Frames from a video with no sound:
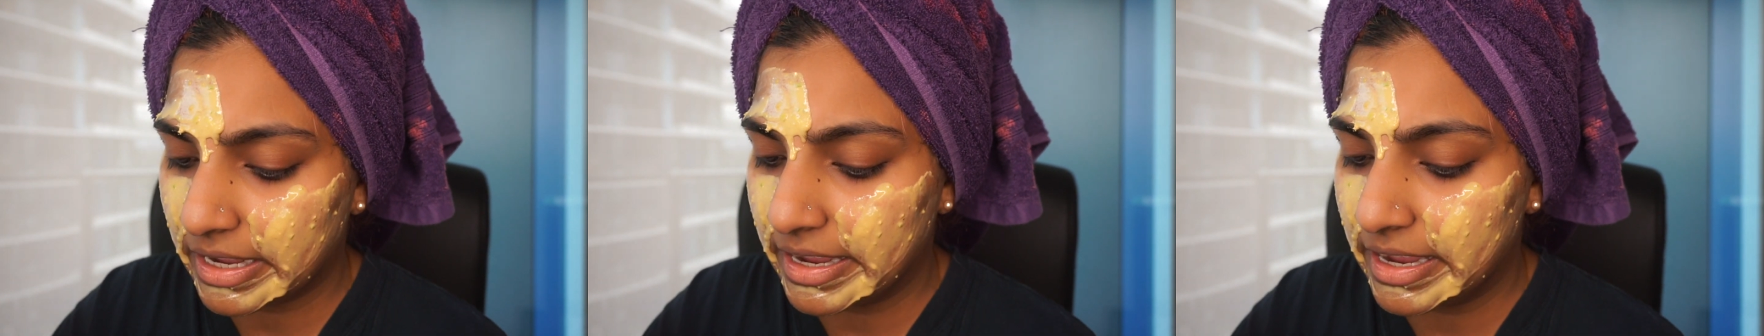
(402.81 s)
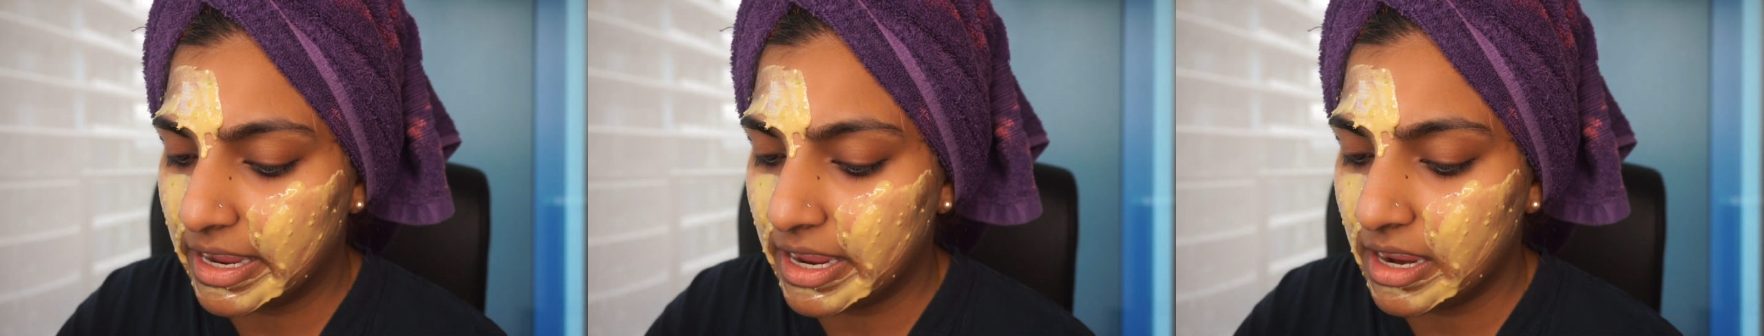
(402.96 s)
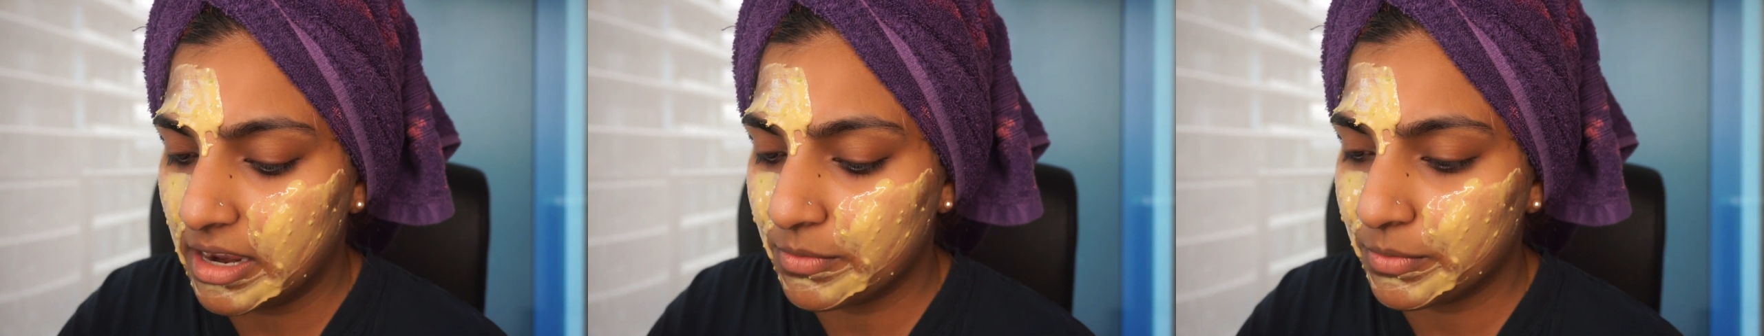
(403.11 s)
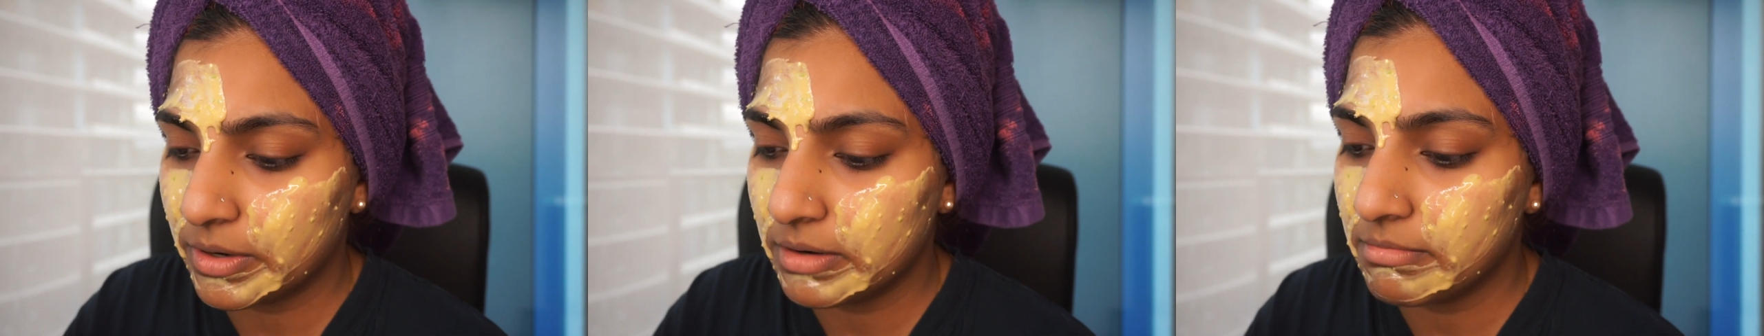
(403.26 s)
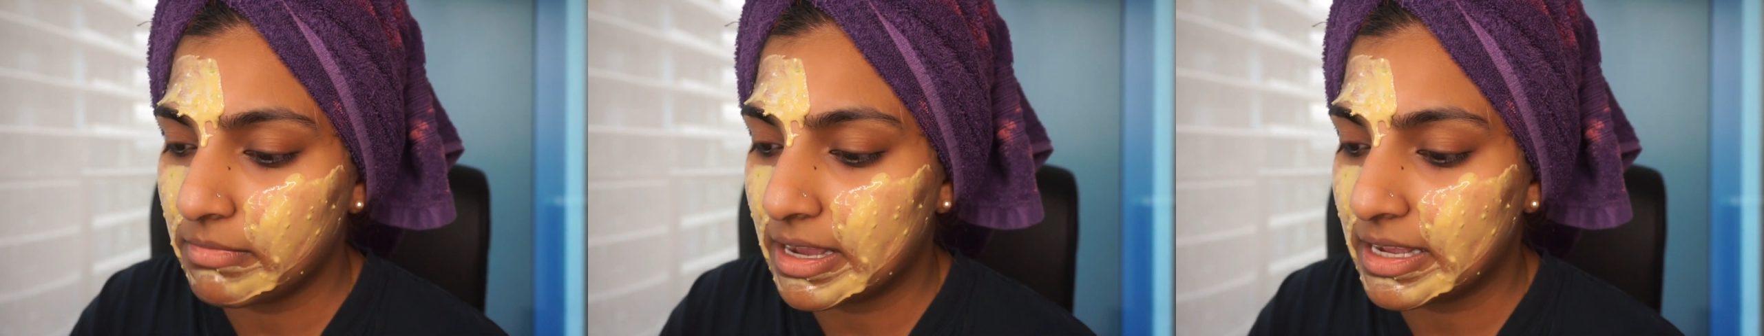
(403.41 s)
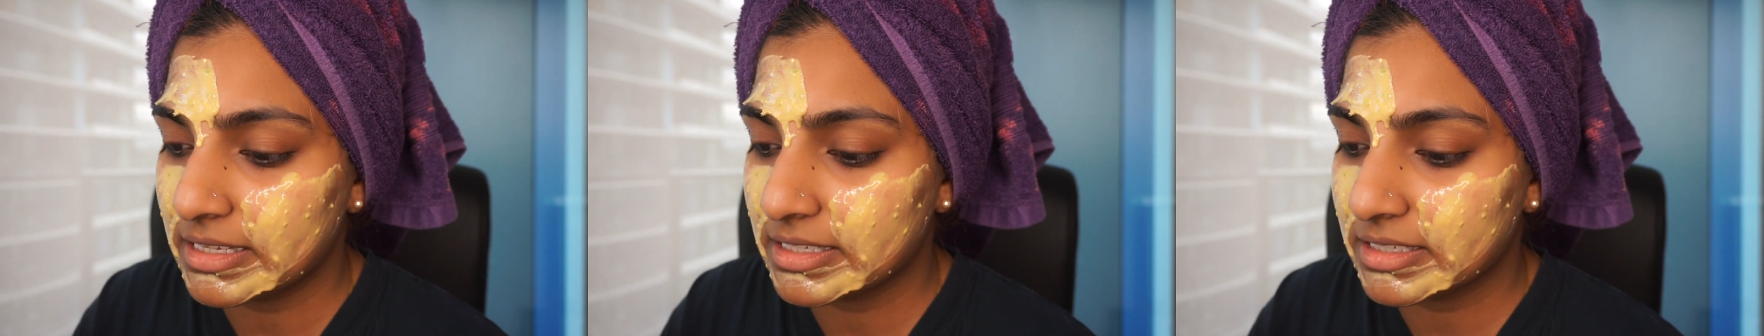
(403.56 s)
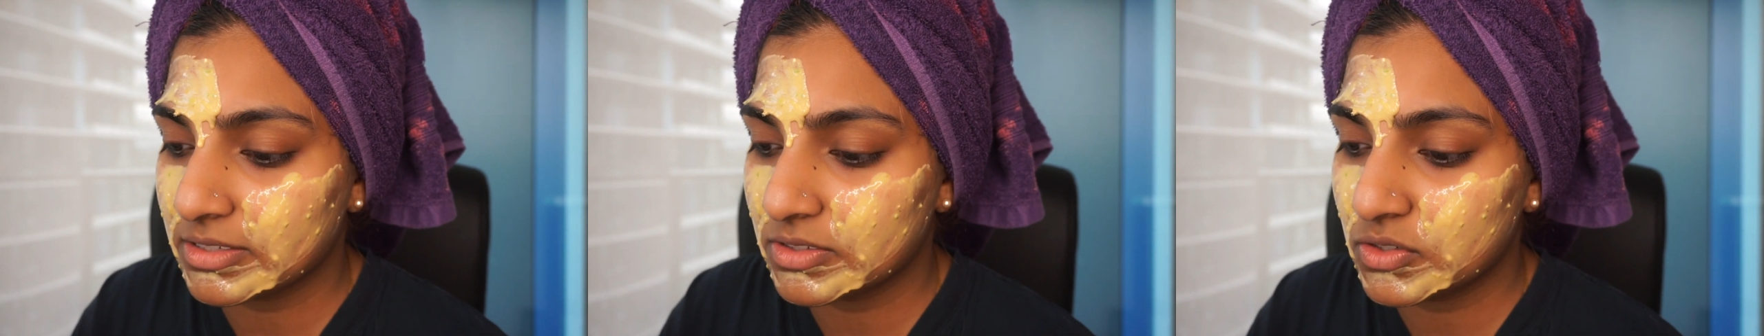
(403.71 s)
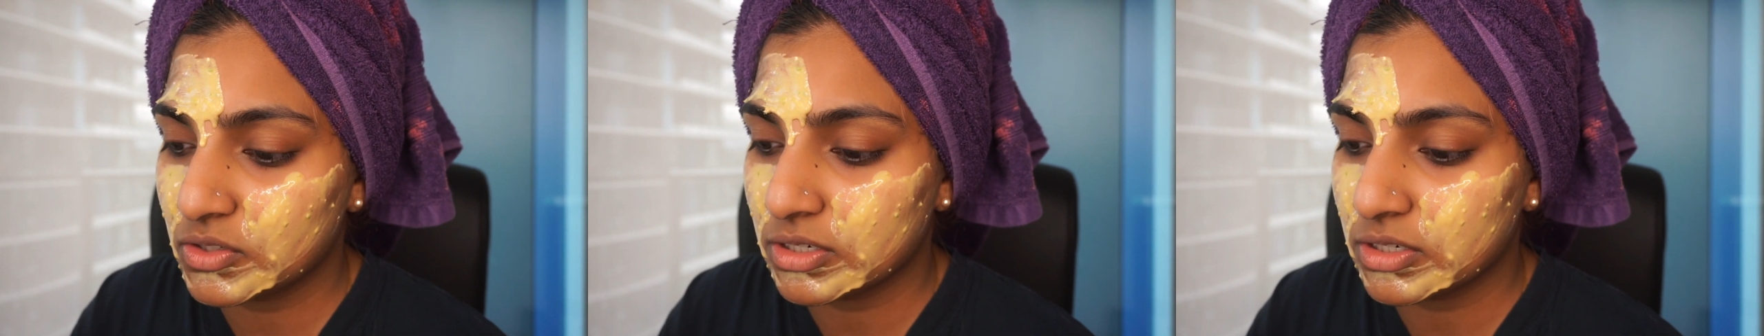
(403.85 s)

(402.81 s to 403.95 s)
hate when masks